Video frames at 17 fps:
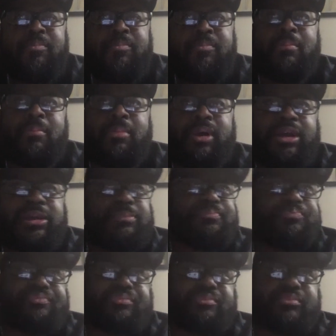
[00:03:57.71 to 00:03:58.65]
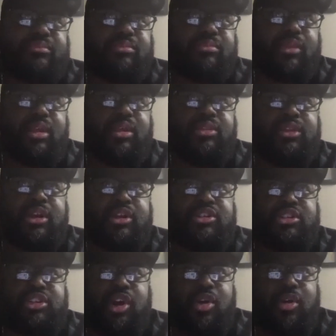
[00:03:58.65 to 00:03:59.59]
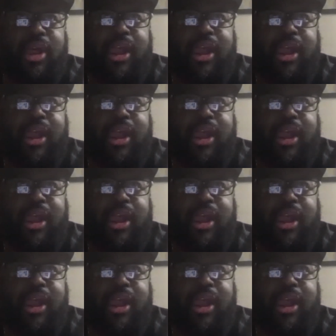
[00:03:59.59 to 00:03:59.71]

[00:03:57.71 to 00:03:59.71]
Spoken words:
but there's no